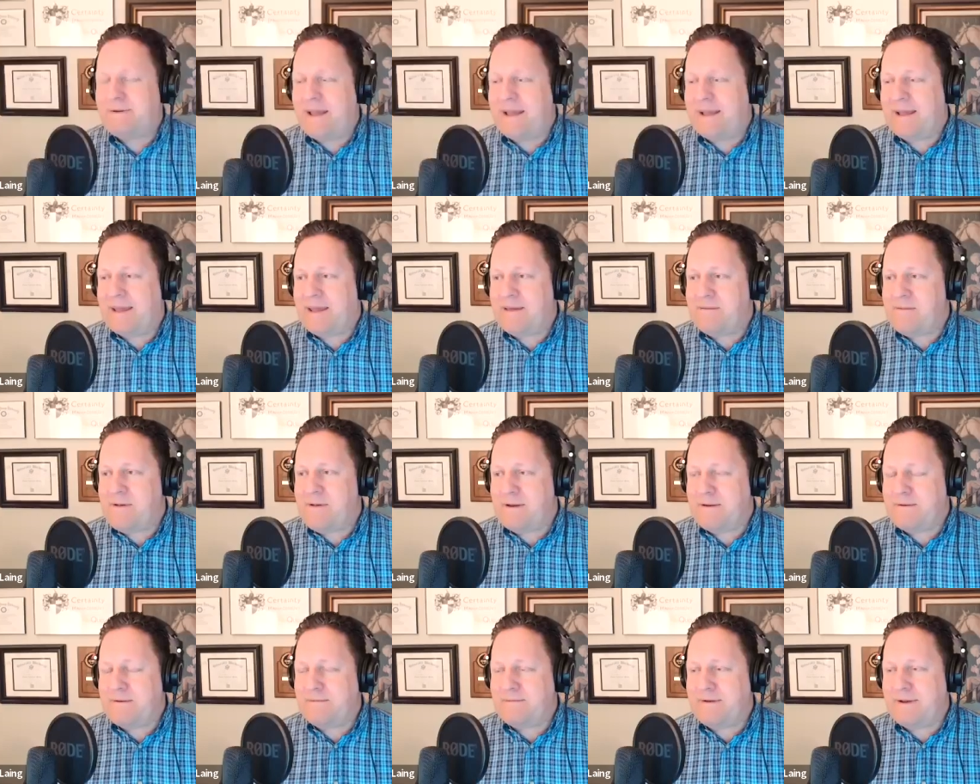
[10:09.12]
I came
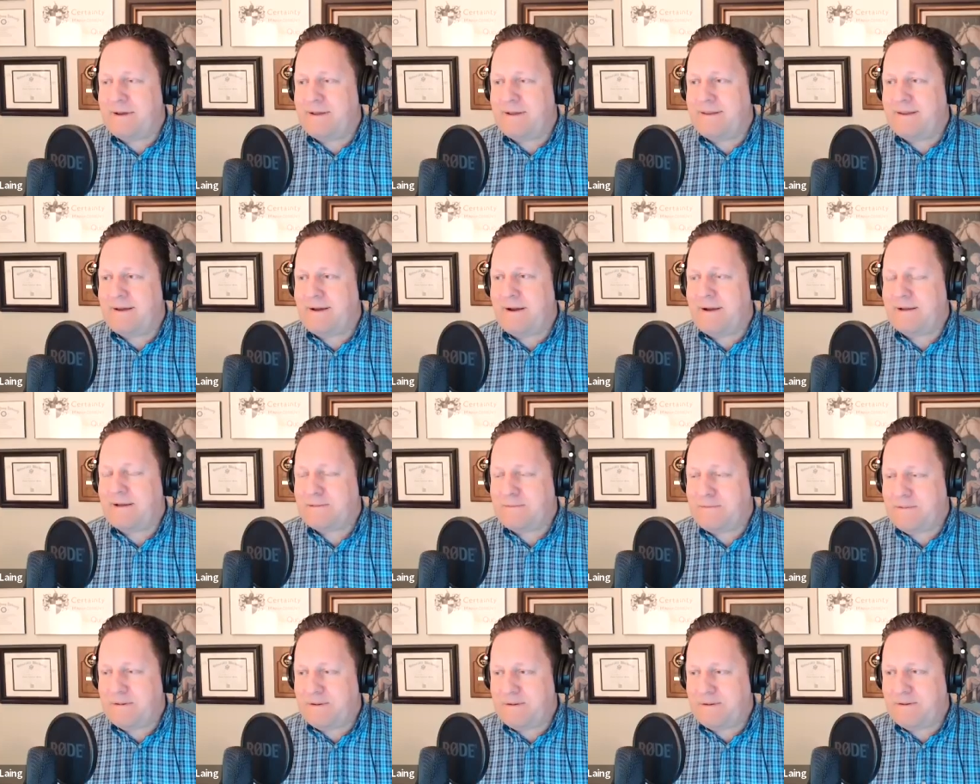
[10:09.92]
out of the
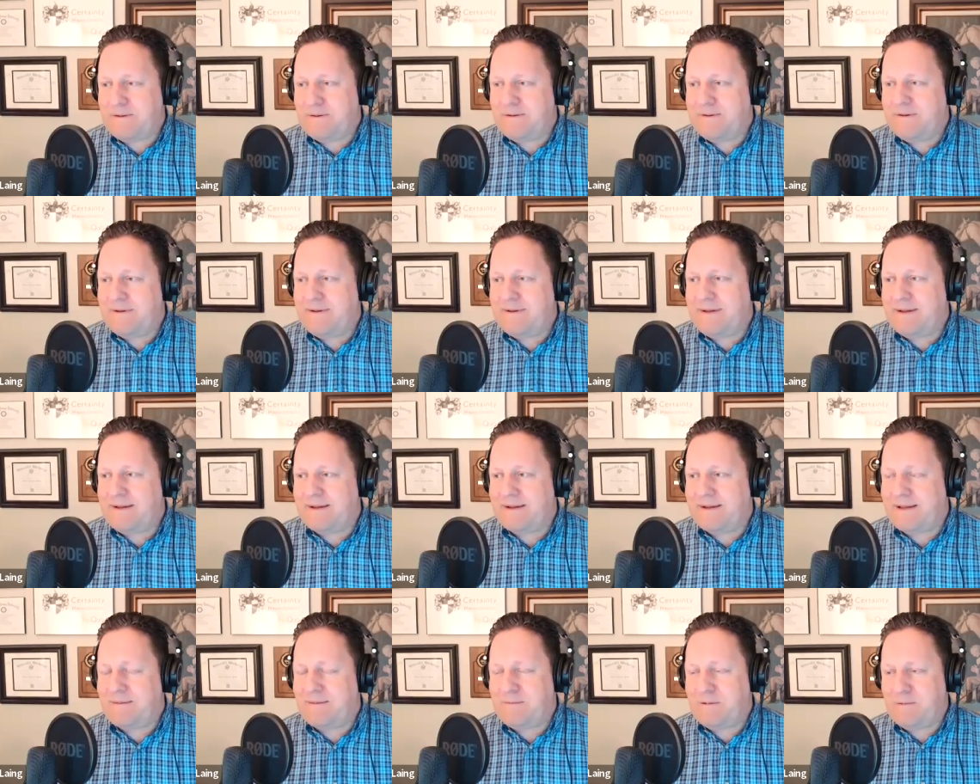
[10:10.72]
hospital a
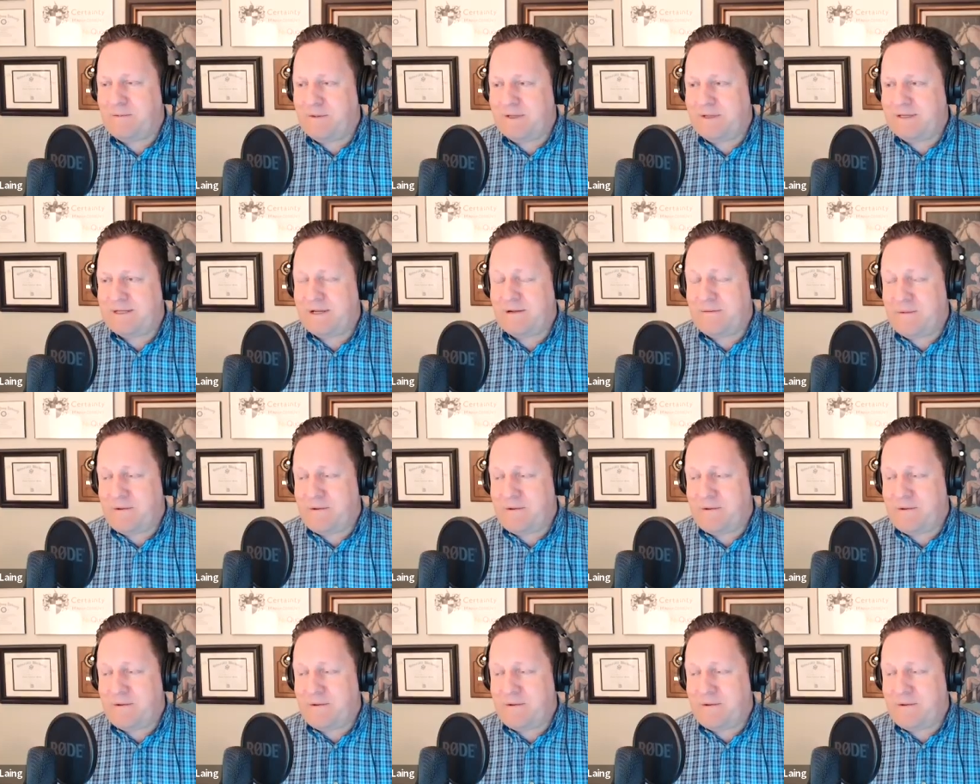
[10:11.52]
couple of weeks ago.